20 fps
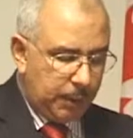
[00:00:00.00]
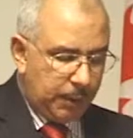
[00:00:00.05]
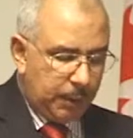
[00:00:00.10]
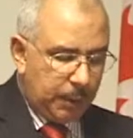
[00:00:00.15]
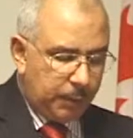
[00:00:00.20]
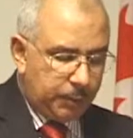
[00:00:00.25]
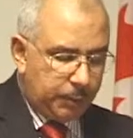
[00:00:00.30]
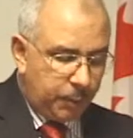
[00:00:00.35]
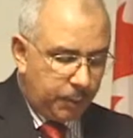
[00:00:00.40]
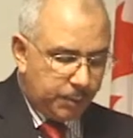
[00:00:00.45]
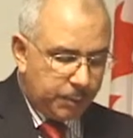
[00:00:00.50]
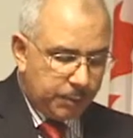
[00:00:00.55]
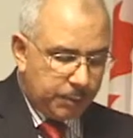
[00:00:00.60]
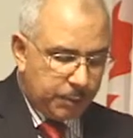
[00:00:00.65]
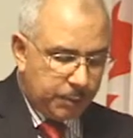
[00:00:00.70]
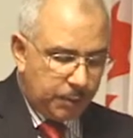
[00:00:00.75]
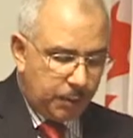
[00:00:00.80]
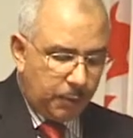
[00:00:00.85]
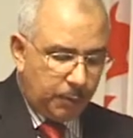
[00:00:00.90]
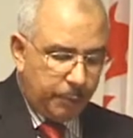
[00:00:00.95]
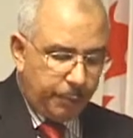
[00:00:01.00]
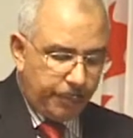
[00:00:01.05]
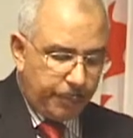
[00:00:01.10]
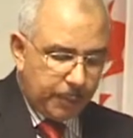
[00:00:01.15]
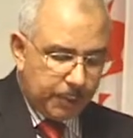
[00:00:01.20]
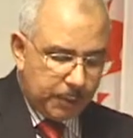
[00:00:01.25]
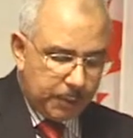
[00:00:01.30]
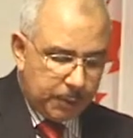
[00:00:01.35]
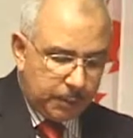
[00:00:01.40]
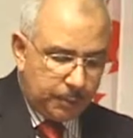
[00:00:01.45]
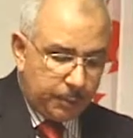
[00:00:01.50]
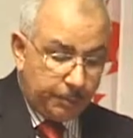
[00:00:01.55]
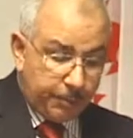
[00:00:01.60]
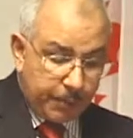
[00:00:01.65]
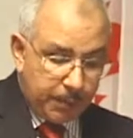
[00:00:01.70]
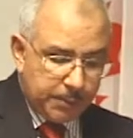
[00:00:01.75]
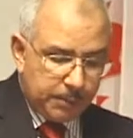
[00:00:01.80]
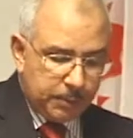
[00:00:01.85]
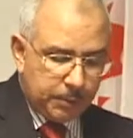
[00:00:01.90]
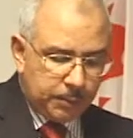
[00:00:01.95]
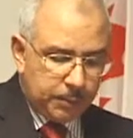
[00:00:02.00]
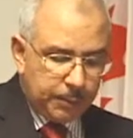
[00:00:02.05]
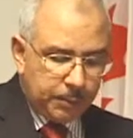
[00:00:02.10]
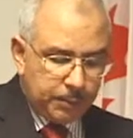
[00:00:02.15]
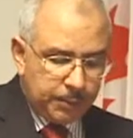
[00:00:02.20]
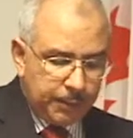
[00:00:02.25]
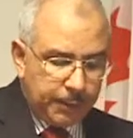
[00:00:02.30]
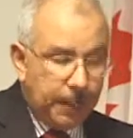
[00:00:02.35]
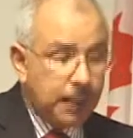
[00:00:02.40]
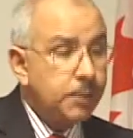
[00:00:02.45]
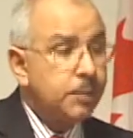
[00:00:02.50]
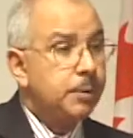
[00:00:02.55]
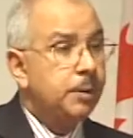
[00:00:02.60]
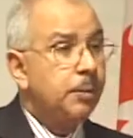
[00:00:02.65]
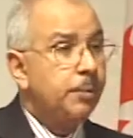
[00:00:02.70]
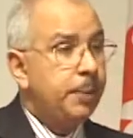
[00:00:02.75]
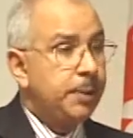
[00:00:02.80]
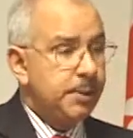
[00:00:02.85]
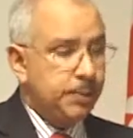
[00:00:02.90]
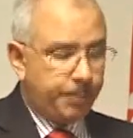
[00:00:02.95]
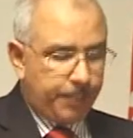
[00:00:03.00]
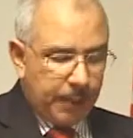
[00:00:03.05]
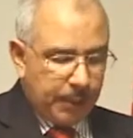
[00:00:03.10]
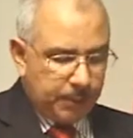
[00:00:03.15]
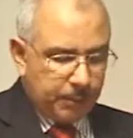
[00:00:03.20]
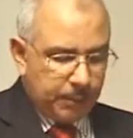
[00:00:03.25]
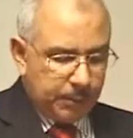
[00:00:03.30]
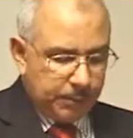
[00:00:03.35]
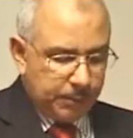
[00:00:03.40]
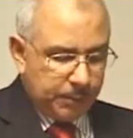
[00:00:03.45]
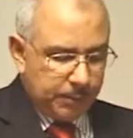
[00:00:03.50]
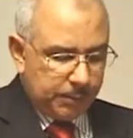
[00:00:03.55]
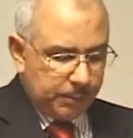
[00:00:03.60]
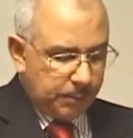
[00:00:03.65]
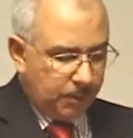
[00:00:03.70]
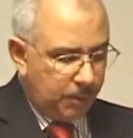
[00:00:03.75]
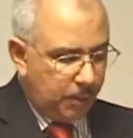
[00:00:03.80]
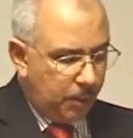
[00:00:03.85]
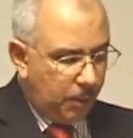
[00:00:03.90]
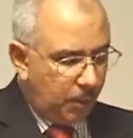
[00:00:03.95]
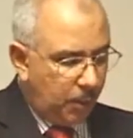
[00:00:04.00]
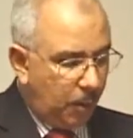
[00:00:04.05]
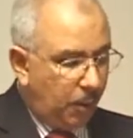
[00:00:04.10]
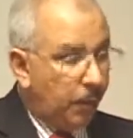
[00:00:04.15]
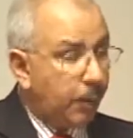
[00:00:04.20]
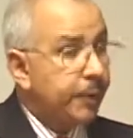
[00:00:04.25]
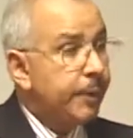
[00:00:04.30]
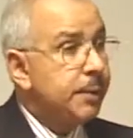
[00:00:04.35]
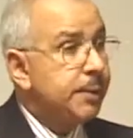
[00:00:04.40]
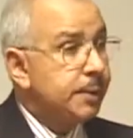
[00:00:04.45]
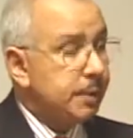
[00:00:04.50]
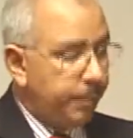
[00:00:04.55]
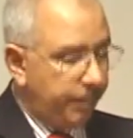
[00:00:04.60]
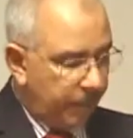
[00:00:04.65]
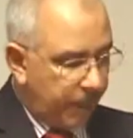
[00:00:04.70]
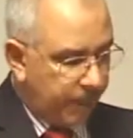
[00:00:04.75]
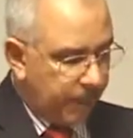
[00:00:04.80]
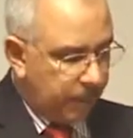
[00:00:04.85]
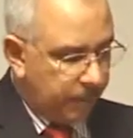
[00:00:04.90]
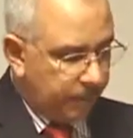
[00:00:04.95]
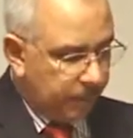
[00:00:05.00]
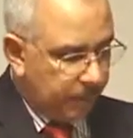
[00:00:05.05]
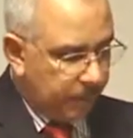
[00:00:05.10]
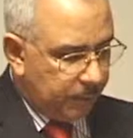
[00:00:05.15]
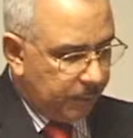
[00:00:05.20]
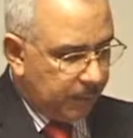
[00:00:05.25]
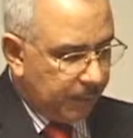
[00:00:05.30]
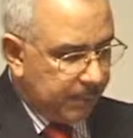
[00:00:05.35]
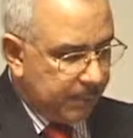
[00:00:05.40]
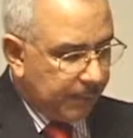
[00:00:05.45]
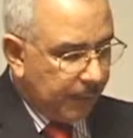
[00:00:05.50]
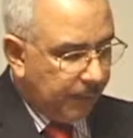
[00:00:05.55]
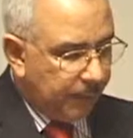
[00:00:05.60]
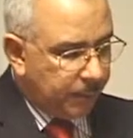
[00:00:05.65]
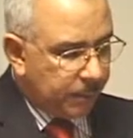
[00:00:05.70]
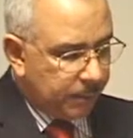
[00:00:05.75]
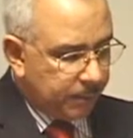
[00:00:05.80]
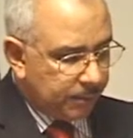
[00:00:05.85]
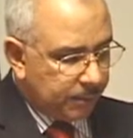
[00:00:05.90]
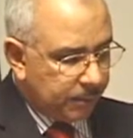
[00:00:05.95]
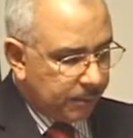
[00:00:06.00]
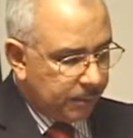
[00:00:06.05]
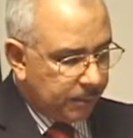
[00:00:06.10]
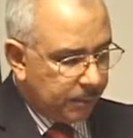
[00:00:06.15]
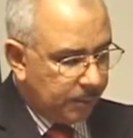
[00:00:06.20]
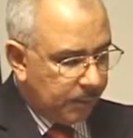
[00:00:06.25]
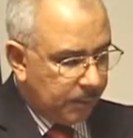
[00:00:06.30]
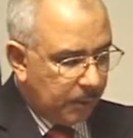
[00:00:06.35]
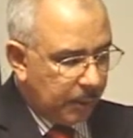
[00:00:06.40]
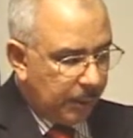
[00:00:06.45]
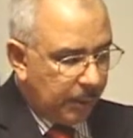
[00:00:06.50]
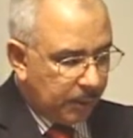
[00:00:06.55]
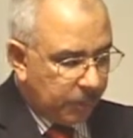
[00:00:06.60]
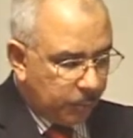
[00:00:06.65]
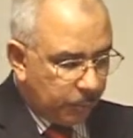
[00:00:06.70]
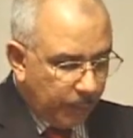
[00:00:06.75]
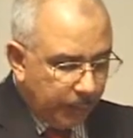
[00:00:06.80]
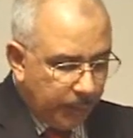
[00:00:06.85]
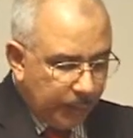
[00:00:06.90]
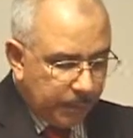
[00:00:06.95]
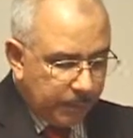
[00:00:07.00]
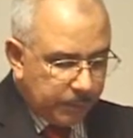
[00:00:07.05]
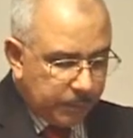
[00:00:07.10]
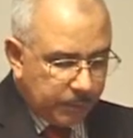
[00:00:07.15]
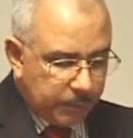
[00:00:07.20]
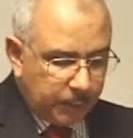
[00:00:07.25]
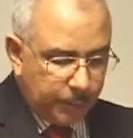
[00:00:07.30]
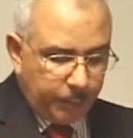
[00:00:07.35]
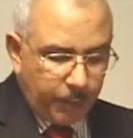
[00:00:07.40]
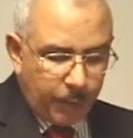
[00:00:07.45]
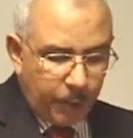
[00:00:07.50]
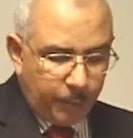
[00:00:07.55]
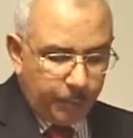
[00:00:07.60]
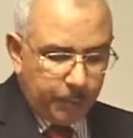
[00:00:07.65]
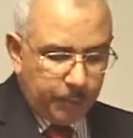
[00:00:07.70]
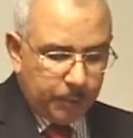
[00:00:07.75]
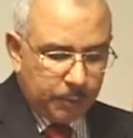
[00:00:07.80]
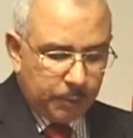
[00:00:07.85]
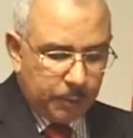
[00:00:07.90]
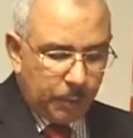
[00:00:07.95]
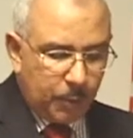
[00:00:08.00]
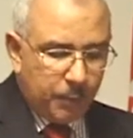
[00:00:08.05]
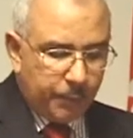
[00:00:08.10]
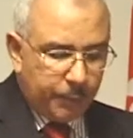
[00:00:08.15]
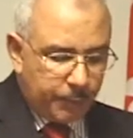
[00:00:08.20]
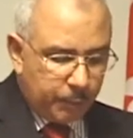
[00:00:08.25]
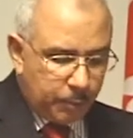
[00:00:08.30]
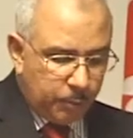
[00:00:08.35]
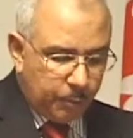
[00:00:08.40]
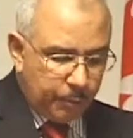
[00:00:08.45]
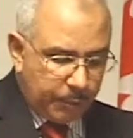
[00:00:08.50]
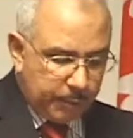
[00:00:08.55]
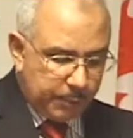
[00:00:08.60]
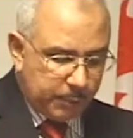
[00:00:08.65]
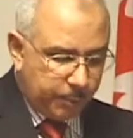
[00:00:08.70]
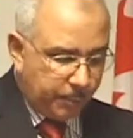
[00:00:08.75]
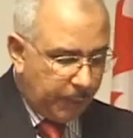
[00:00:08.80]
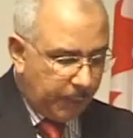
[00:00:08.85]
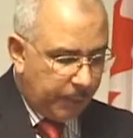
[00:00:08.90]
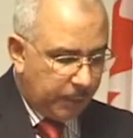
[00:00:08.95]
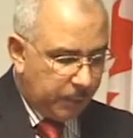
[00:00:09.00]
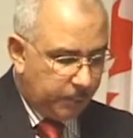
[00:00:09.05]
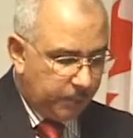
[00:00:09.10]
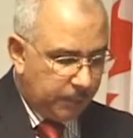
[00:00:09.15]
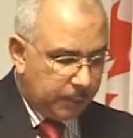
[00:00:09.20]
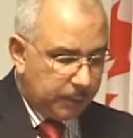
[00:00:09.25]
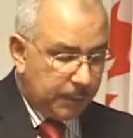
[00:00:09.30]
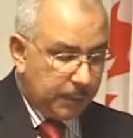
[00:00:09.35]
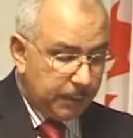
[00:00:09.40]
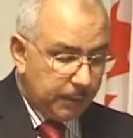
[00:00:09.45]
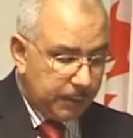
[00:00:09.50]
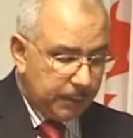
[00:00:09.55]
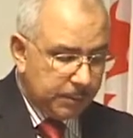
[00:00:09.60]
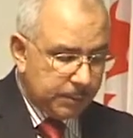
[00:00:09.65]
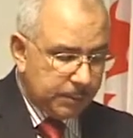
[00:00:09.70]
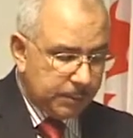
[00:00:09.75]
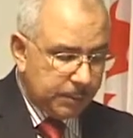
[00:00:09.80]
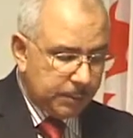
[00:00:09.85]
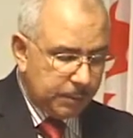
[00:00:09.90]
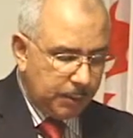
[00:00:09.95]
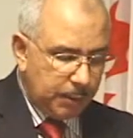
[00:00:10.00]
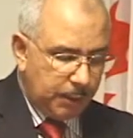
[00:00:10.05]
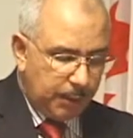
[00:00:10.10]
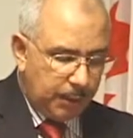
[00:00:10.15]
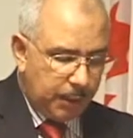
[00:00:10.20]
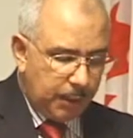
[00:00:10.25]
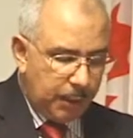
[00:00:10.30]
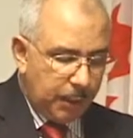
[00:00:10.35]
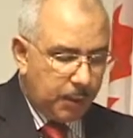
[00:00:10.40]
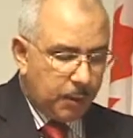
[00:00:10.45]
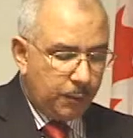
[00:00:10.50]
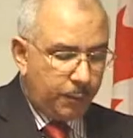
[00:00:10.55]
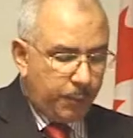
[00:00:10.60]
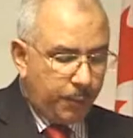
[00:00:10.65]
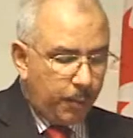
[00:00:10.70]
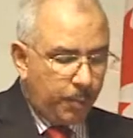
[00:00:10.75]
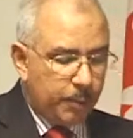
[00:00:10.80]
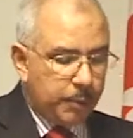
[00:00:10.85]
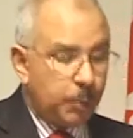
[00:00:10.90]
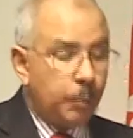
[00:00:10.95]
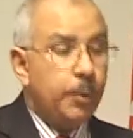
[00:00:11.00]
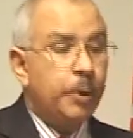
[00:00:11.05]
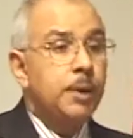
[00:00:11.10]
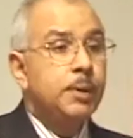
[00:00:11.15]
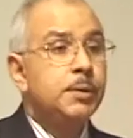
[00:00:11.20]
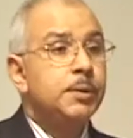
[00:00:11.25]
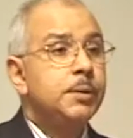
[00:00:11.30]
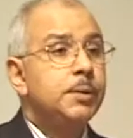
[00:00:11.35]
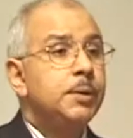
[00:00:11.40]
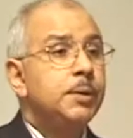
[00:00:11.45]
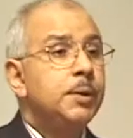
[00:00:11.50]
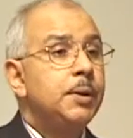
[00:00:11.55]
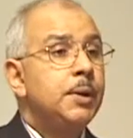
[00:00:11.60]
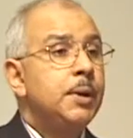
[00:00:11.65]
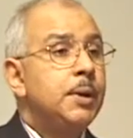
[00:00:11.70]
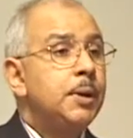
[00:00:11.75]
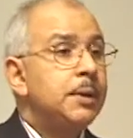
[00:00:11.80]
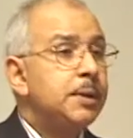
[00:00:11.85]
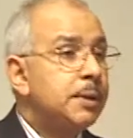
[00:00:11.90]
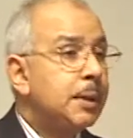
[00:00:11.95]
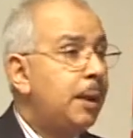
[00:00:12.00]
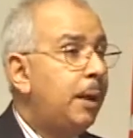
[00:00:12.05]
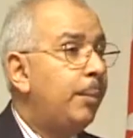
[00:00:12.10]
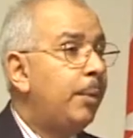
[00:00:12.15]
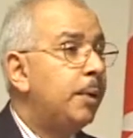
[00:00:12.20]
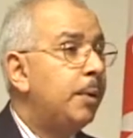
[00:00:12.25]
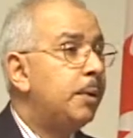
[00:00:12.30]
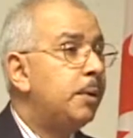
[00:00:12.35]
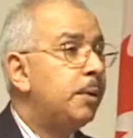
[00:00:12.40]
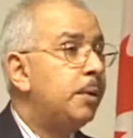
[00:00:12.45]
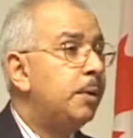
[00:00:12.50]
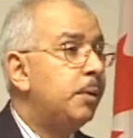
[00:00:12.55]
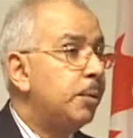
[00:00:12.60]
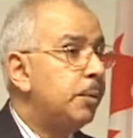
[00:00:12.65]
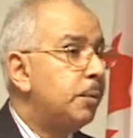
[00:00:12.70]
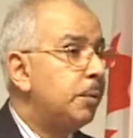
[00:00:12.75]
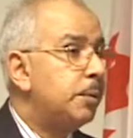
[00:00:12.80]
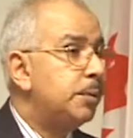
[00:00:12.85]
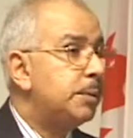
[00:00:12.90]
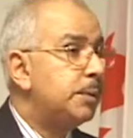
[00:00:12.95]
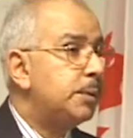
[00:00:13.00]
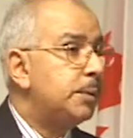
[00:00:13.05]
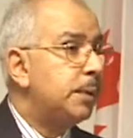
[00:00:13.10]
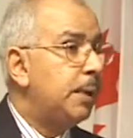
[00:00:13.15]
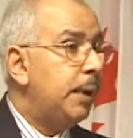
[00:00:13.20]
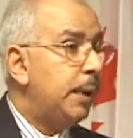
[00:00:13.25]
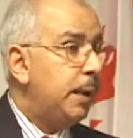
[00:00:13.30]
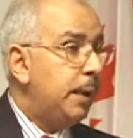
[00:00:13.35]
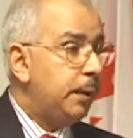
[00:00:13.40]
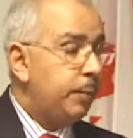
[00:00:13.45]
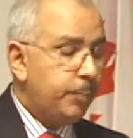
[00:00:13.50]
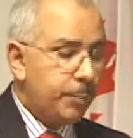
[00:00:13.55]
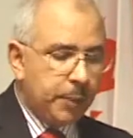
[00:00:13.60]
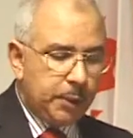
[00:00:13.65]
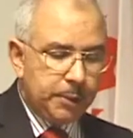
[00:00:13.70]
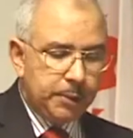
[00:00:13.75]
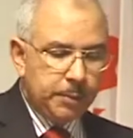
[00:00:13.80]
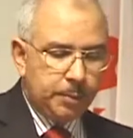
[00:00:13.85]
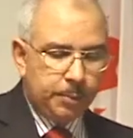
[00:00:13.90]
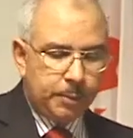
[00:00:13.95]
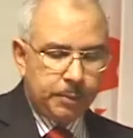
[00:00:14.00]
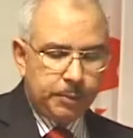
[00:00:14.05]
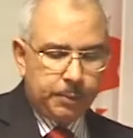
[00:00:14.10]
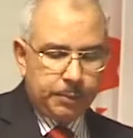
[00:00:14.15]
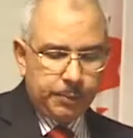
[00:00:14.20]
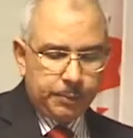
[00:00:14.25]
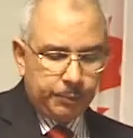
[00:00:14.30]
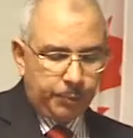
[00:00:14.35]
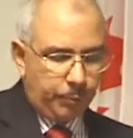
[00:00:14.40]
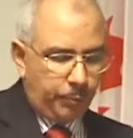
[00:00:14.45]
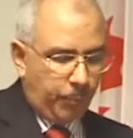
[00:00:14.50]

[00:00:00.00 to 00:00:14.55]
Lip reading: the adoption of present international best practices or risk management standards, as well as the development of new risk management techniques in conformity with Islamic rules and principles.